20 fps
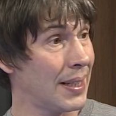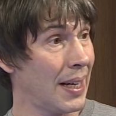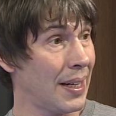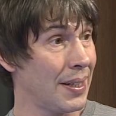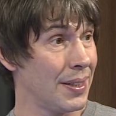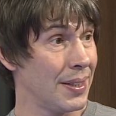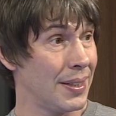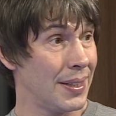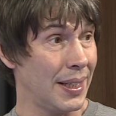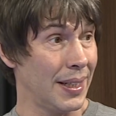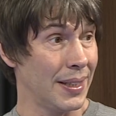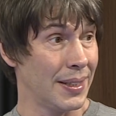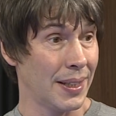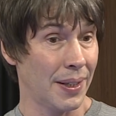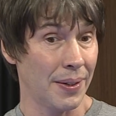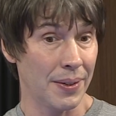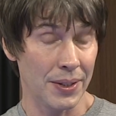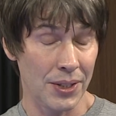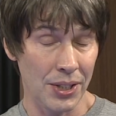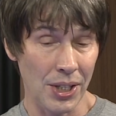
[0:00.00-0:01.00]
agencies,
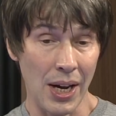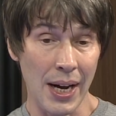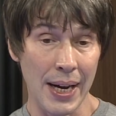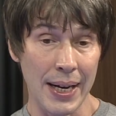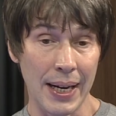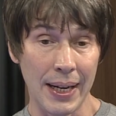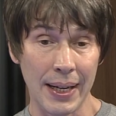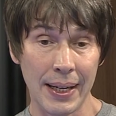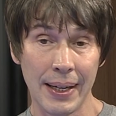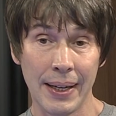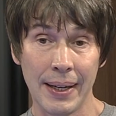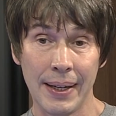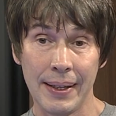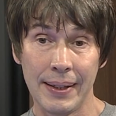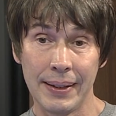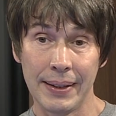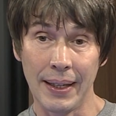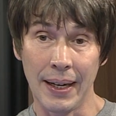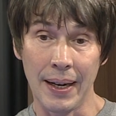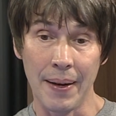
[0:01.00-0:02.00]
so yep. China,
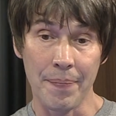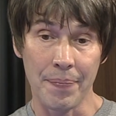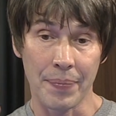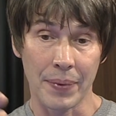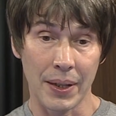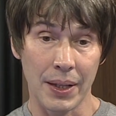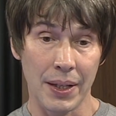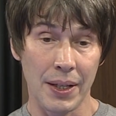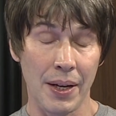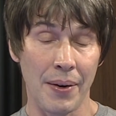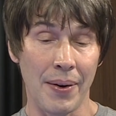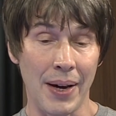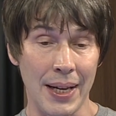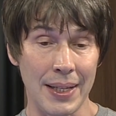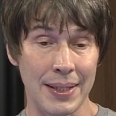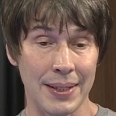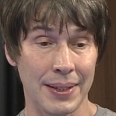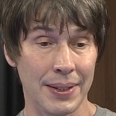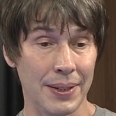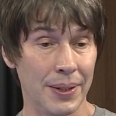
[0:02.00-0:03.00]
um,
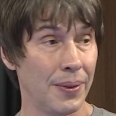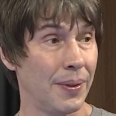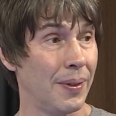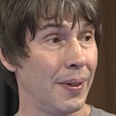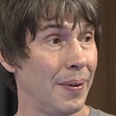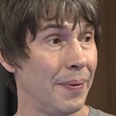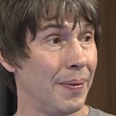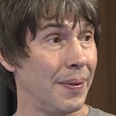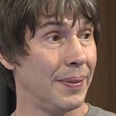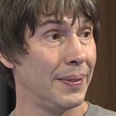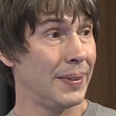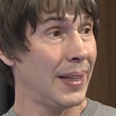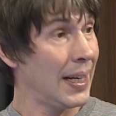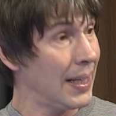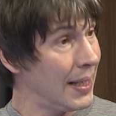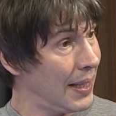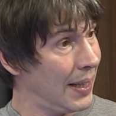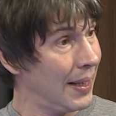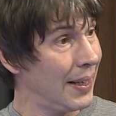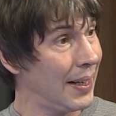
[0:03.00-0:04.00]
US, Europe,
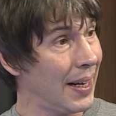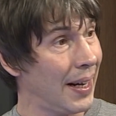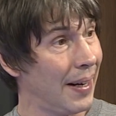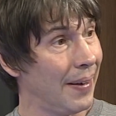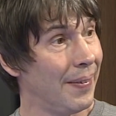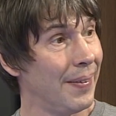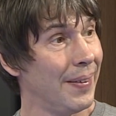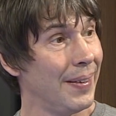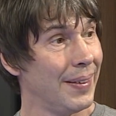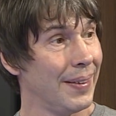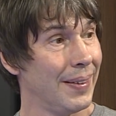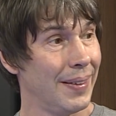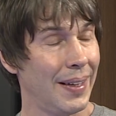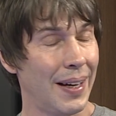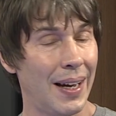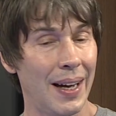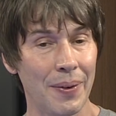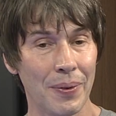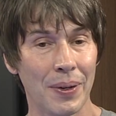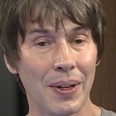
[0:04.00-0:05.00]
India now. Mm.
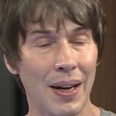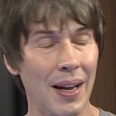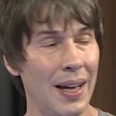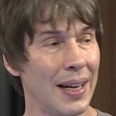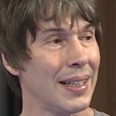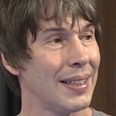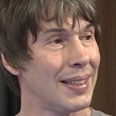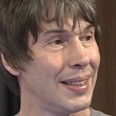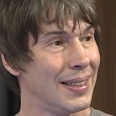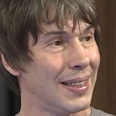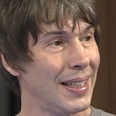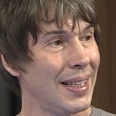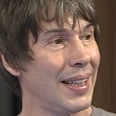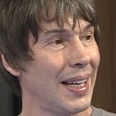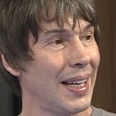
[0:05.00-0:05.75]
Yeah, I would like to see